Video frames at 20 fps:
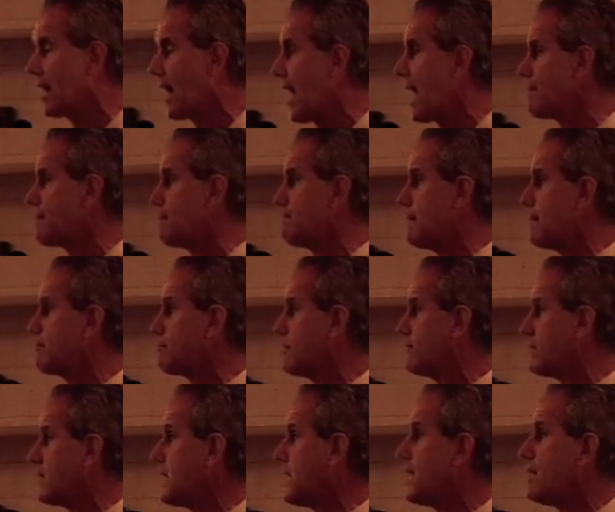I am a member
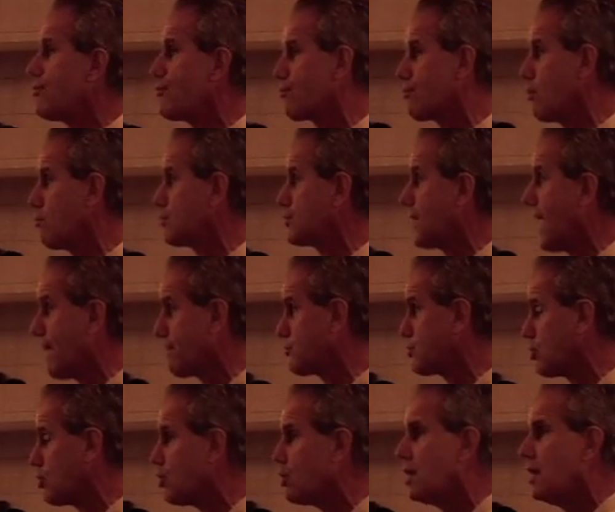of the Heathrow
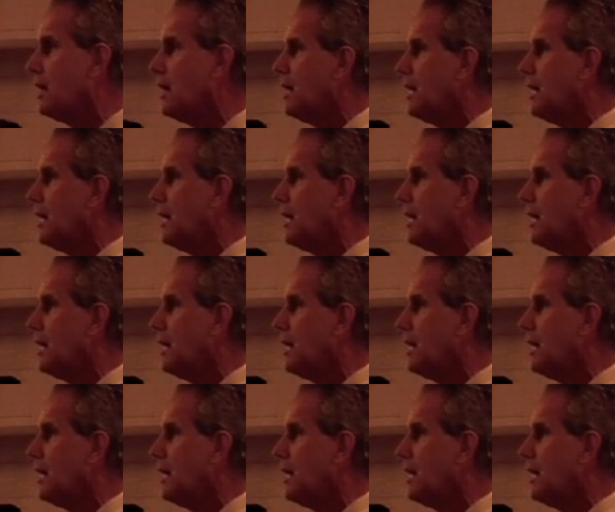chapter.